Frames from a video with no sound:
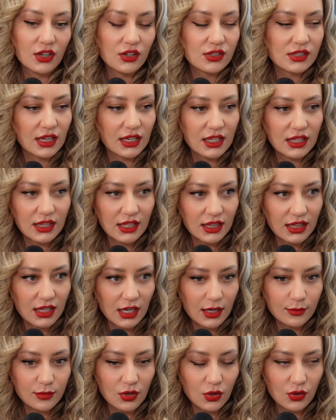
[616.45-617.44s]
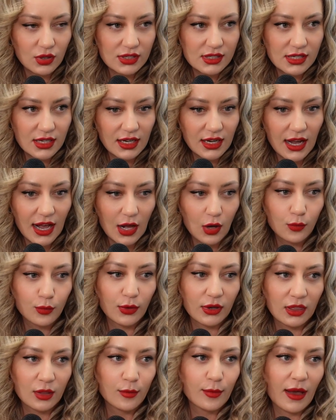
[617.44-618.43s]
there's anything that I'm noticing, I'll
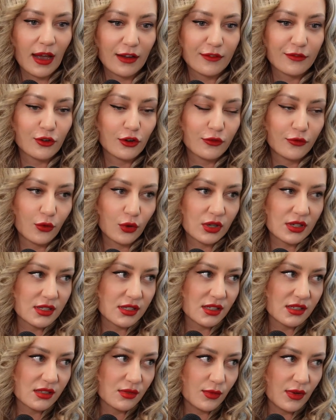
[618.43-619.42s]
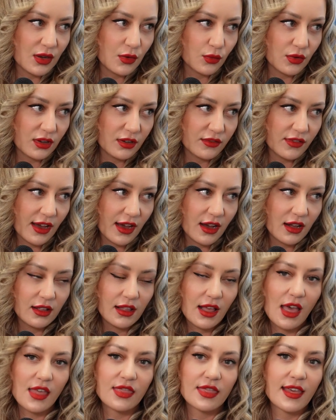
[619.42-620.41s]
bring them back for a 4 to 6 week
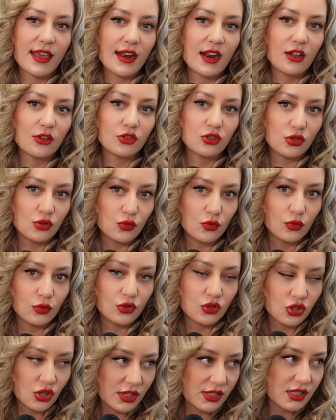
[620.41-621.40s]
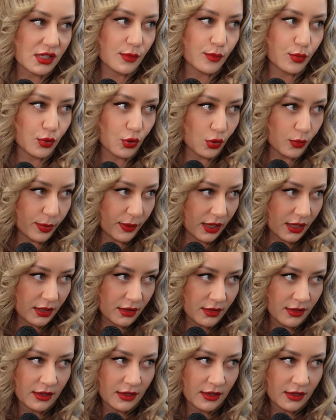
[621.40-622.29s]
reeval. And then I'll do just probing.